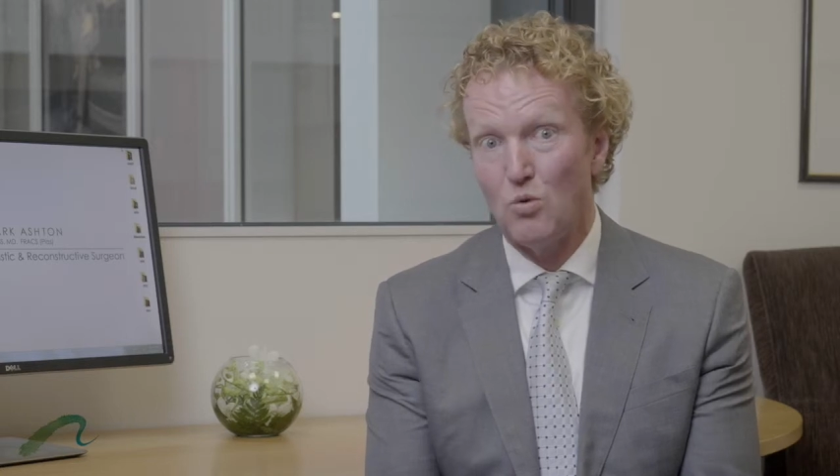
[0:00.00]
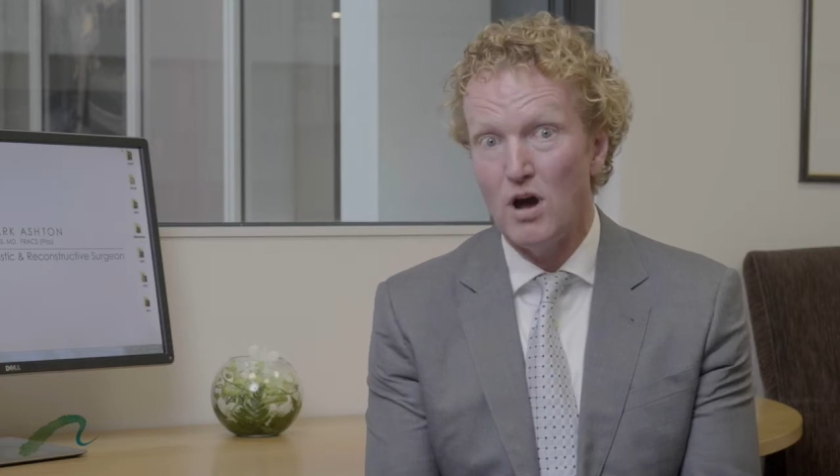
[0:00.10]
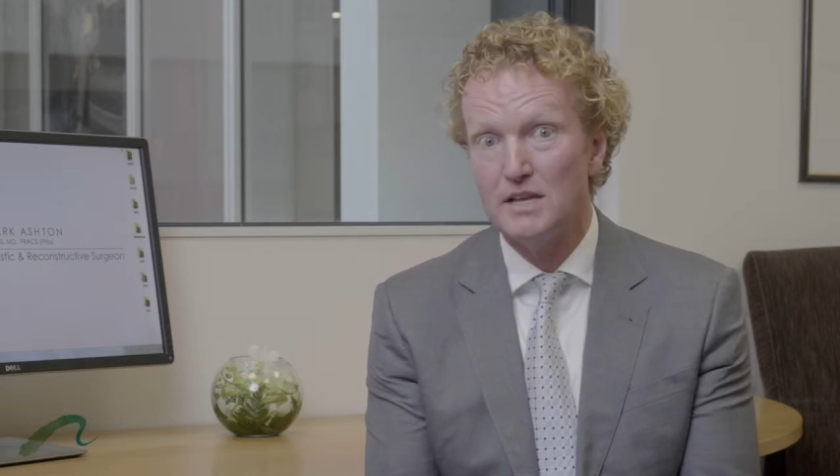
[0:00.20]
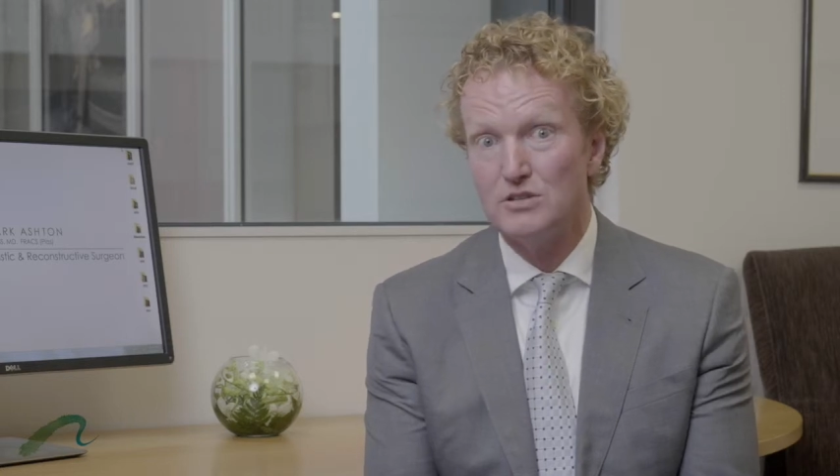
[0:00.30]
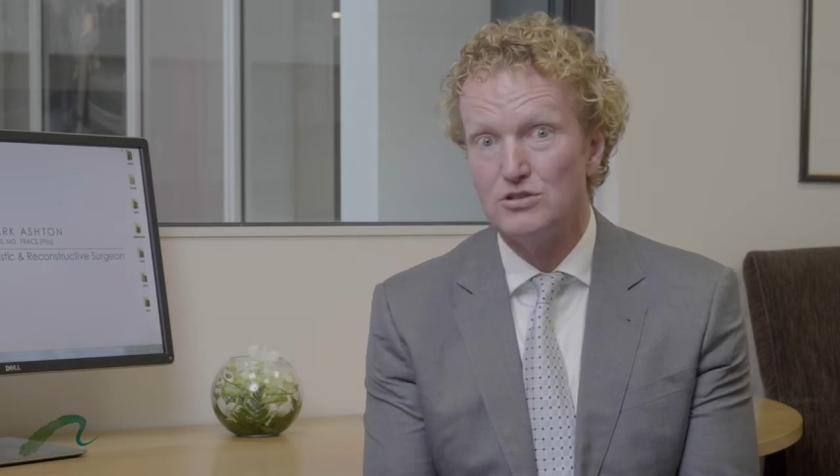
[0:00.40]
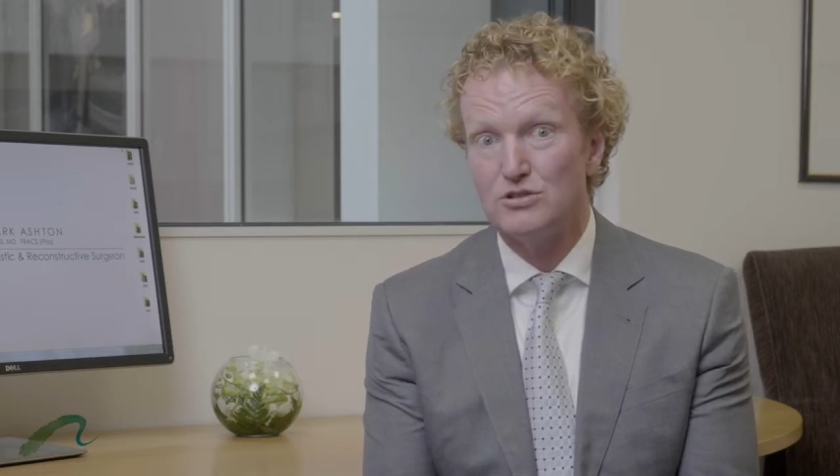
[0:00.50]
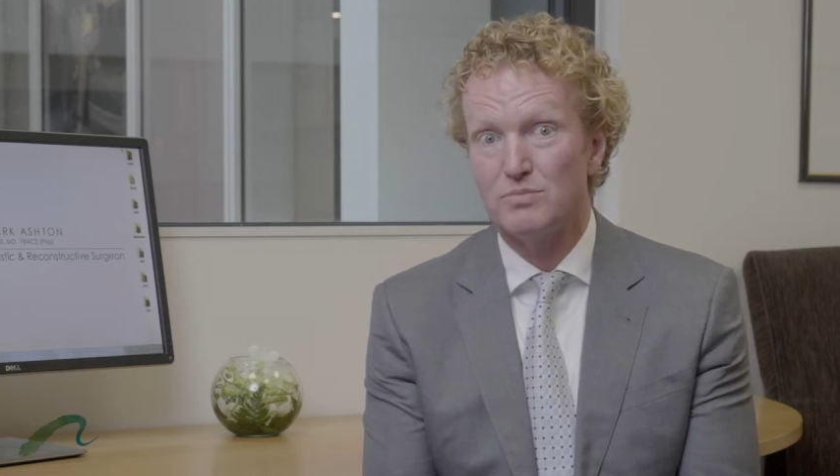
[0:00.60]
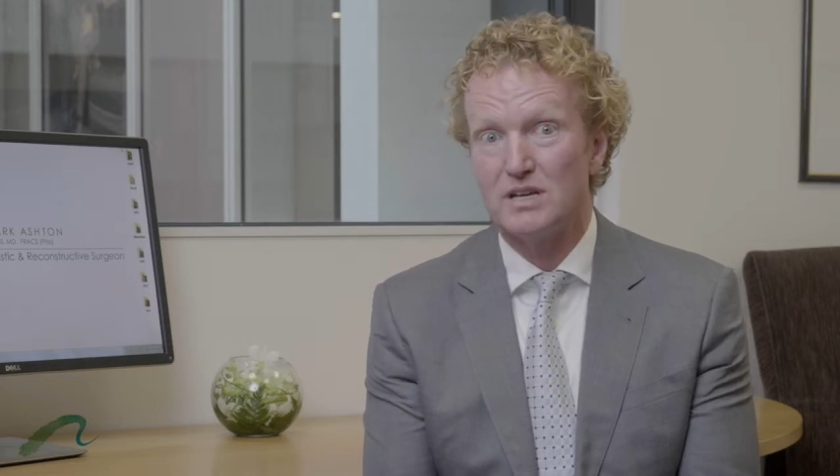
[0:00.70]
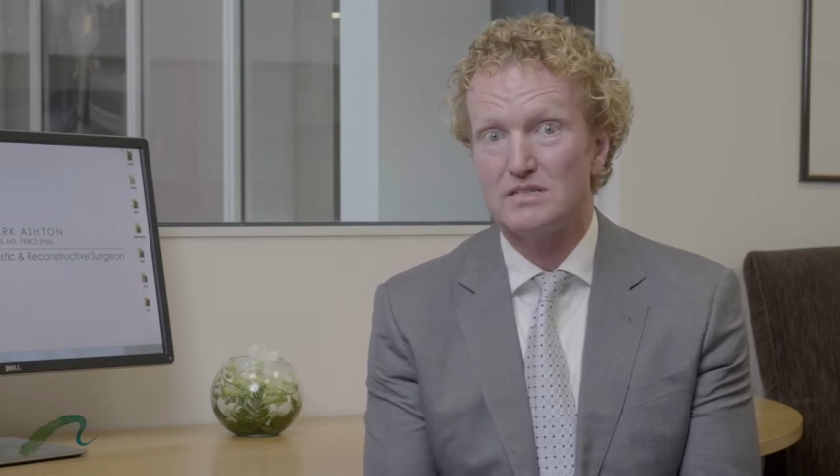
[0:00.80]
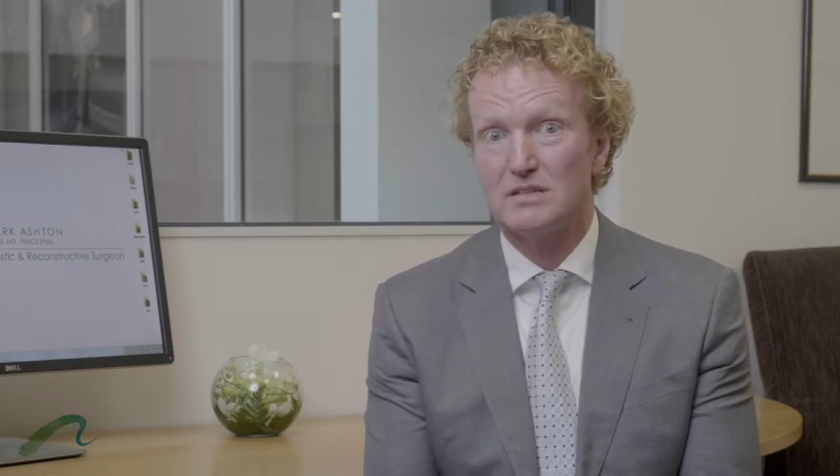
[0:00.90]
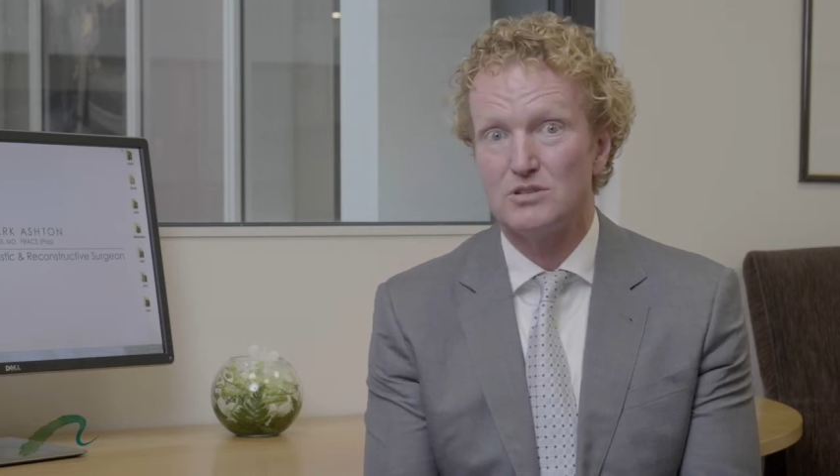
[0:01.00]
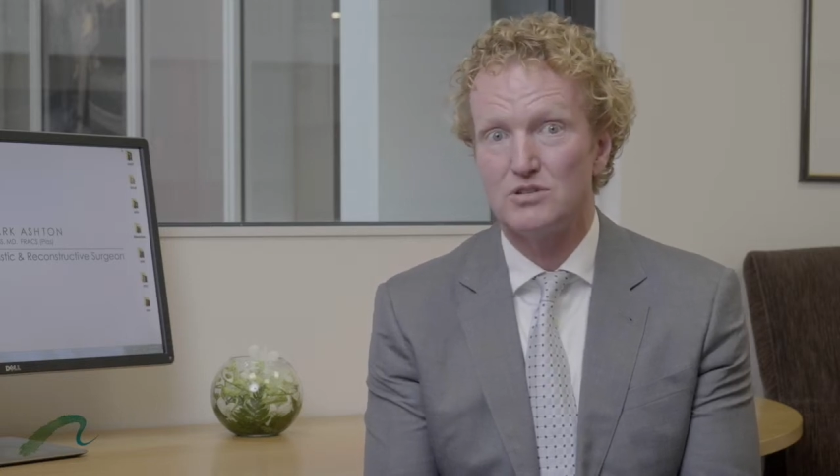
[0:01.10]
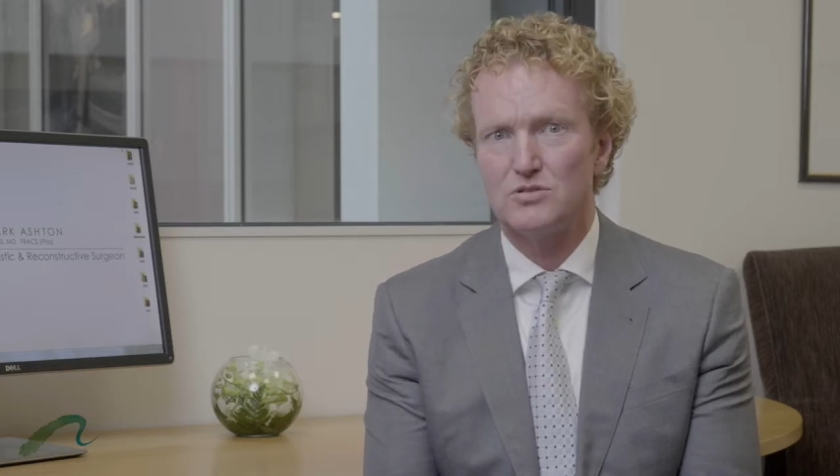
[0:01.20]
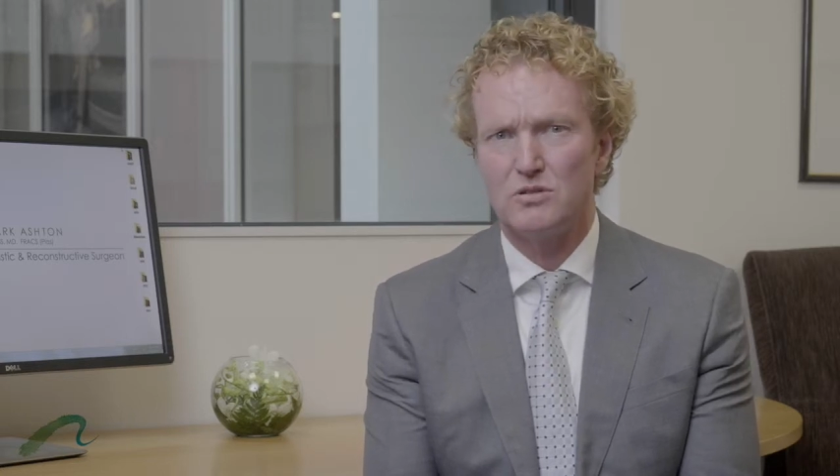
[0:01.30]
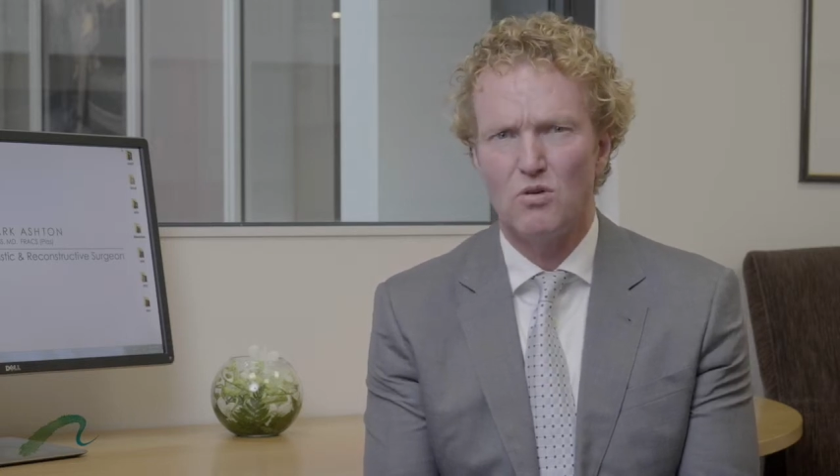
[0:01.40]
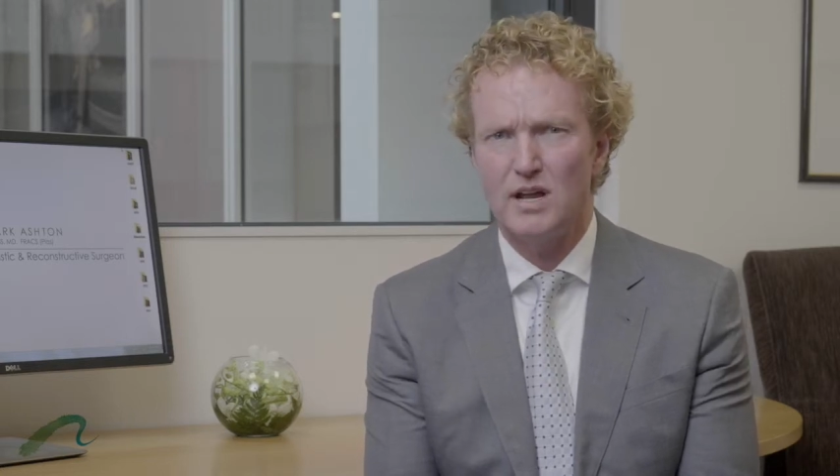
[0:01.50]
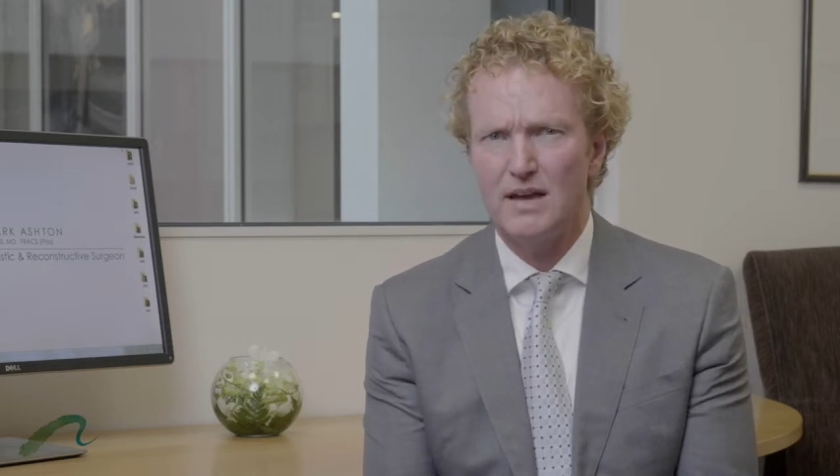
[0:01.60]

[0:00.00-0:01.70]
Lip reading: why did you do plastic surgery and why do you